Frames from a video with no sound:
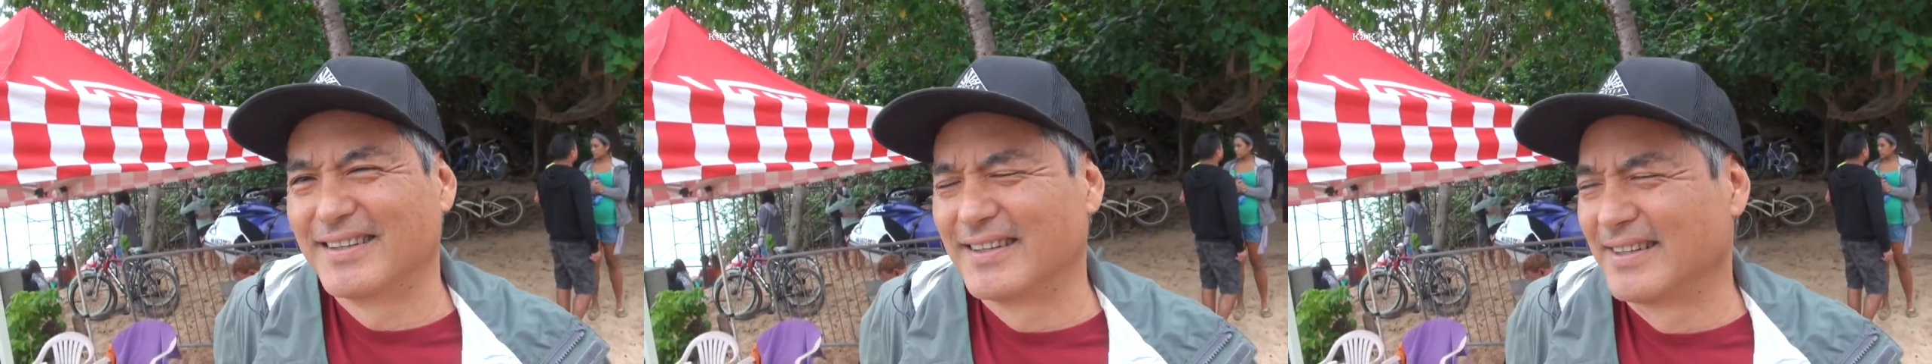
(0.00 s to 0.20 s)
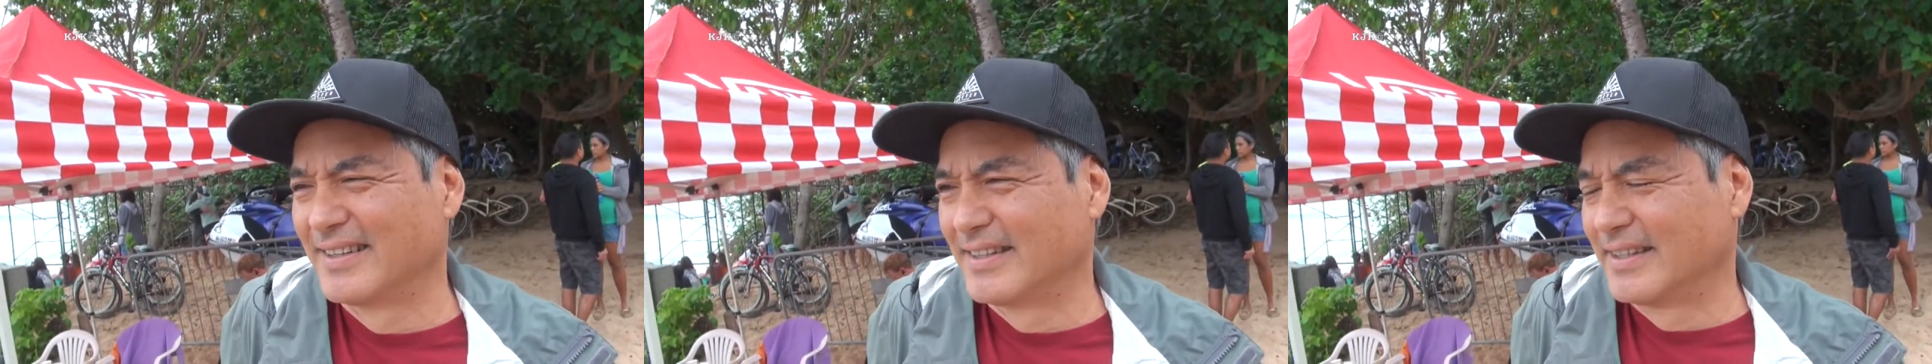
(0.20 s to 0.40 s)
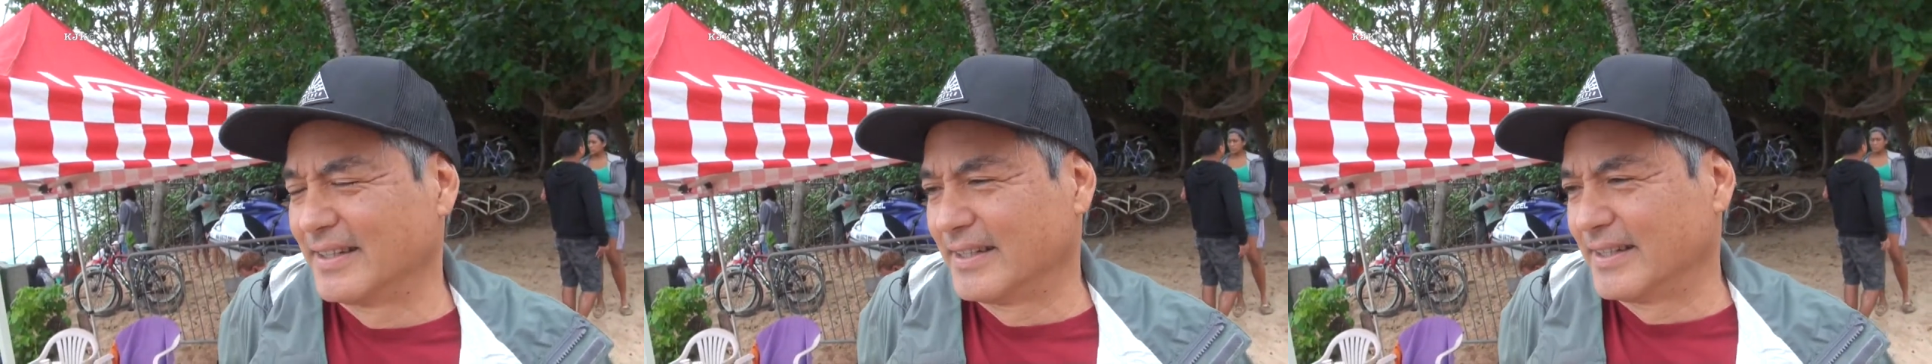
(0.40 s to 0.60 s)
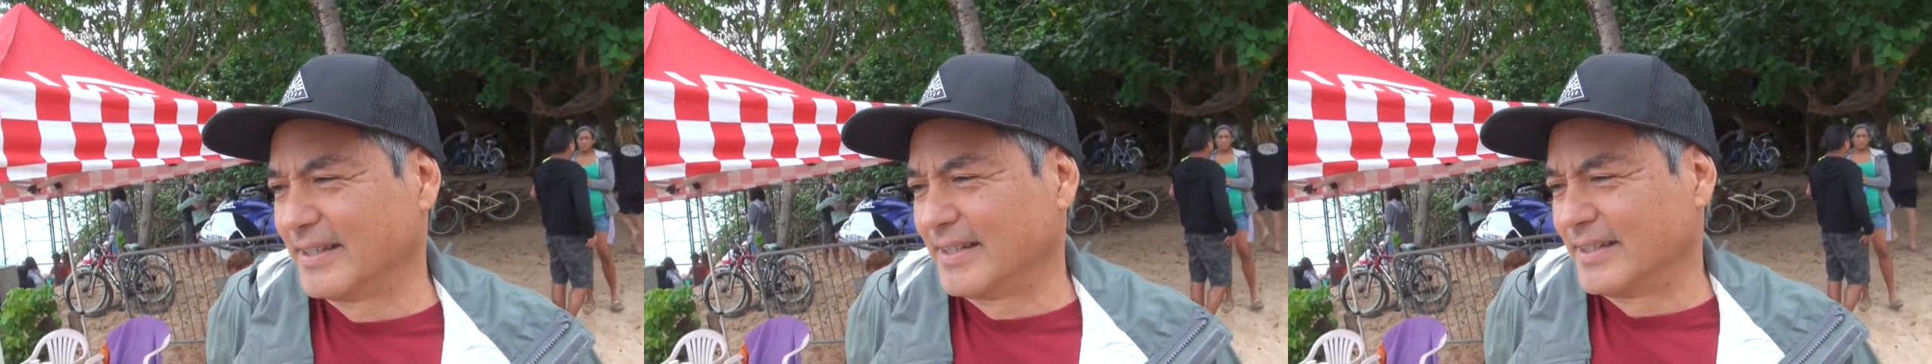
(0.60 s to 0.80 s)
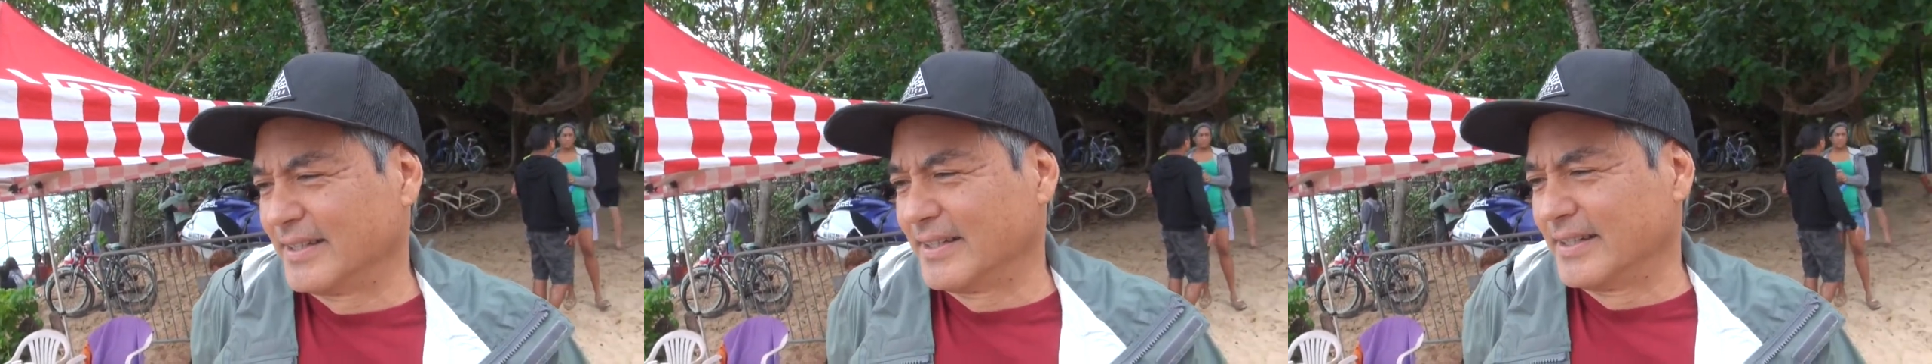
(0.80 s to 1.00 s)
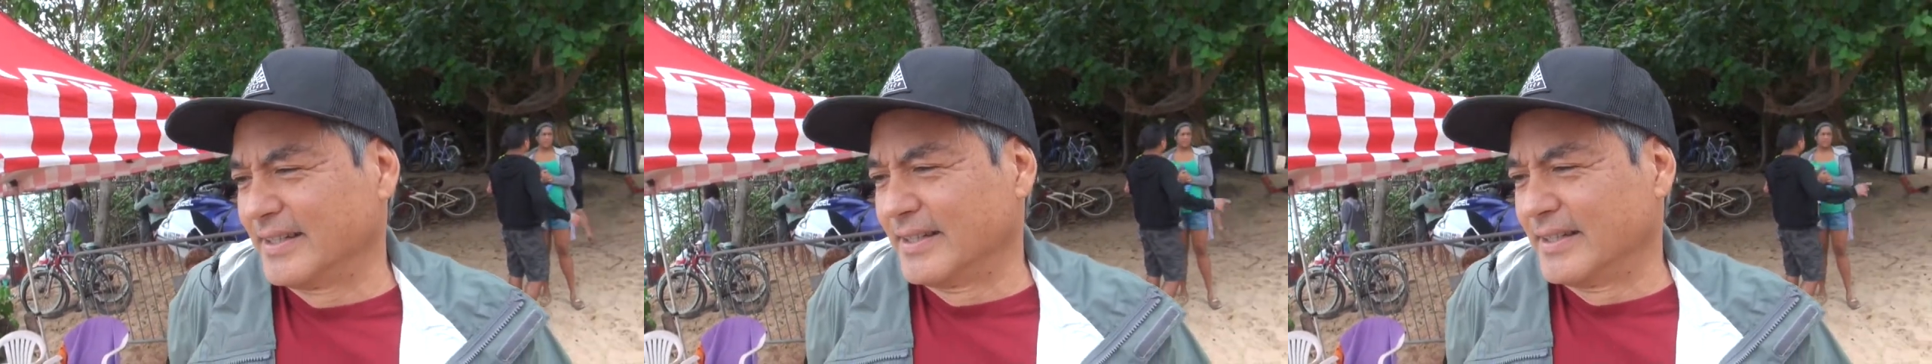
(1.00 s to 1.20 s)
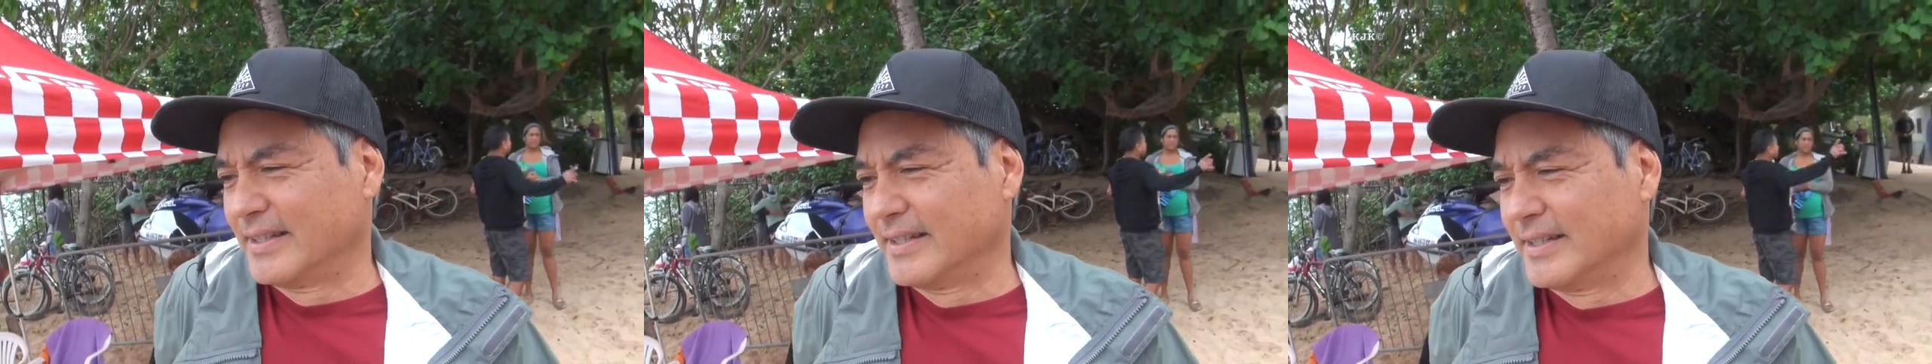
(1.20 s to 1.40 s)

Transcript: So here's your prize.